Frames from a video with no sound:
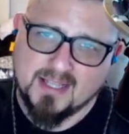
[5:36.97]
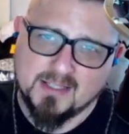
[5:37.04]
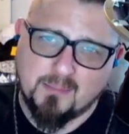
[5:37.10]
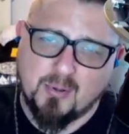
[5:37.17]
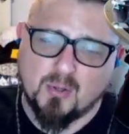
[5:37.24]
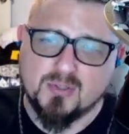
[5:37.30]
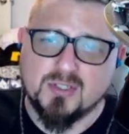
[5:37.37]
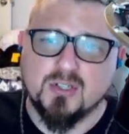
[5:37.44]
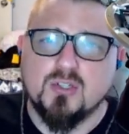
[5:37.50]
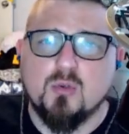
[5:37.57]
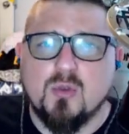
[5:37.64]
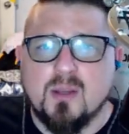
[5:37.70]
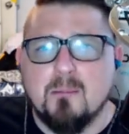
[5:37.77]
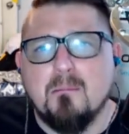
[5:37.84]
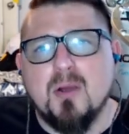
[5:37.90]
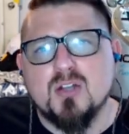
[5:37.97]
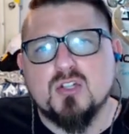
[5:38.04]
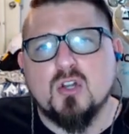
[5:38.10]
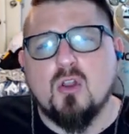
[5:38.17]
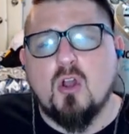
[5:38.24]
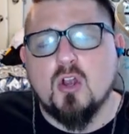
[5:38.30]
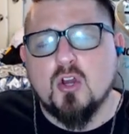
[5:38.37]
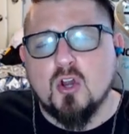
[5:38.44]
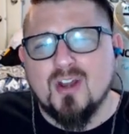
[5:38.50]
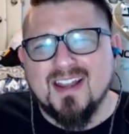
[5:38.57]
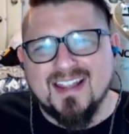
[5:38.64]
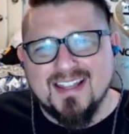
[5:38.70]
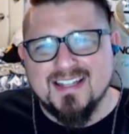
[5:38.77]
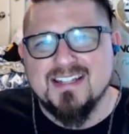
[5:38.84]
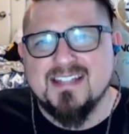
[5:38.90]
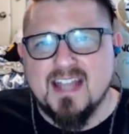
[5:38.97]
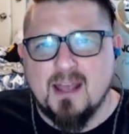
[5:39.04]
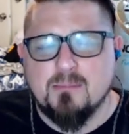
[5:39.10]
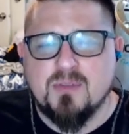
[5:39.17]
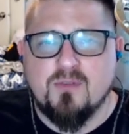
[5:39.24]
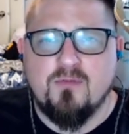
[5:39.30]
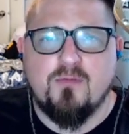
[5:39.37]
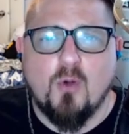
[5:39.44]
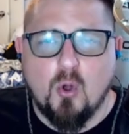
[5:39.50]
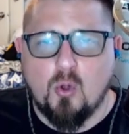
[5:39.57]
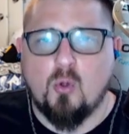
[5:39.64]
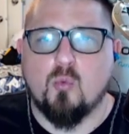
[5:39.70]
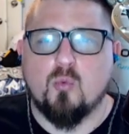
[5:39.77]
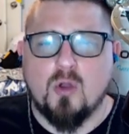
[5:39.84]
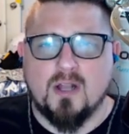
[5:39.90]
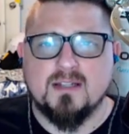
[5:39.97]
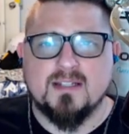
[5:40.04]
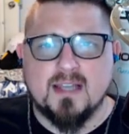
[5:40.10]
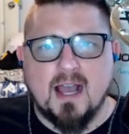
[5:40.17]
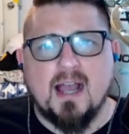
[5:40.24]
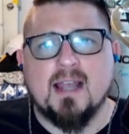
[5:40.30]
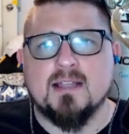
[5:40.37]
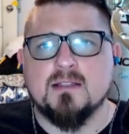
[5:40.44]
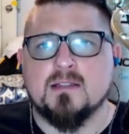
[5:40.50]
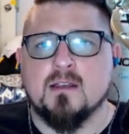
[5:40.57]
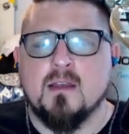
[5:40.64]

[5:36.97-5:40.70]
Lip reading: as opposed to doing much longer, in-depth, full-run guides.